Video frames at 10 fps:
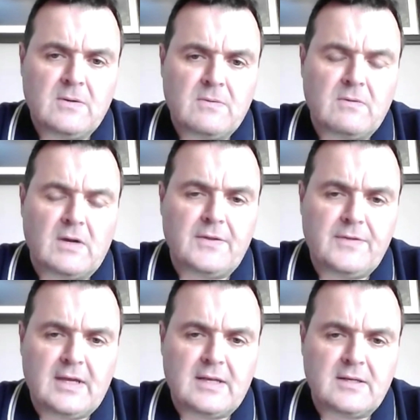rather
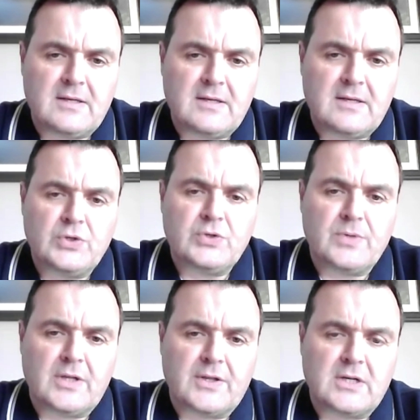than going to
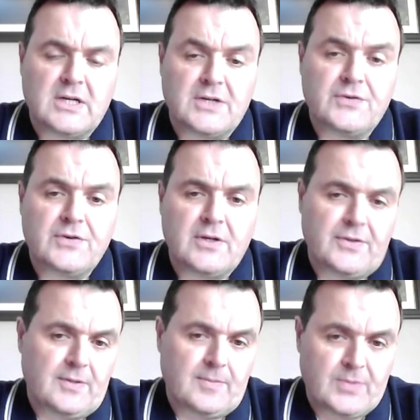another country
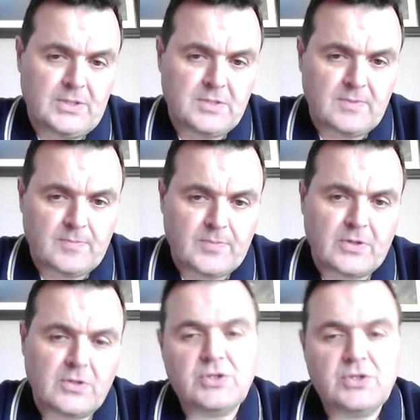under the principle of
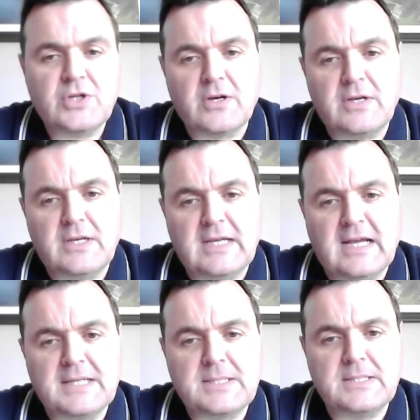burden sharing and
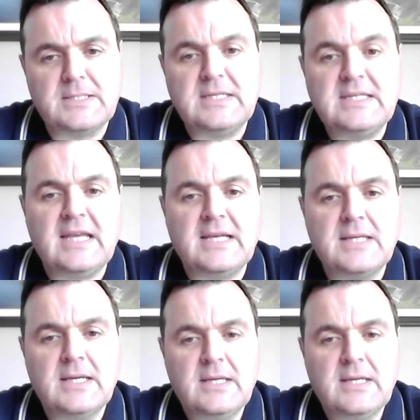asking to take